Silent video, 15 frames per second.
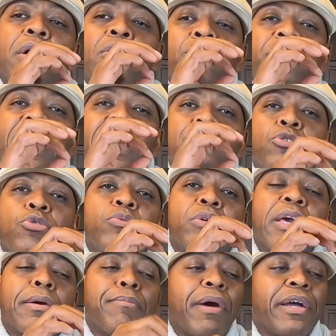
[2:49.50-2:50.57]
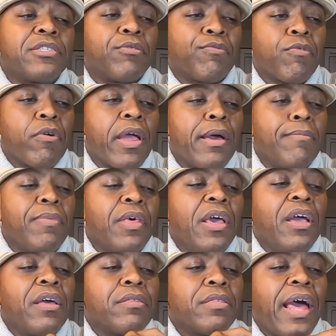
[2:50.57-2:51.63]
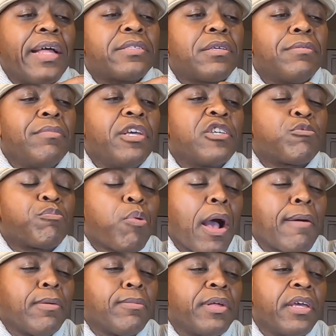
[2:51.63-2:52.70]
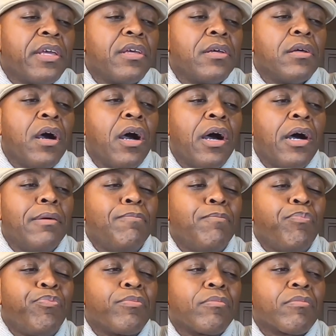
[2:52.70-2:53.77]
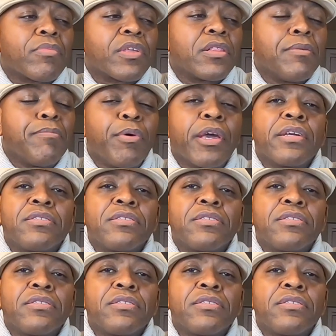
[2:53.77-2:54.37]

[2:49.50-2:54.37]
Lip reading: only has 2 gigabytes of RAM. That to me is probably the biggest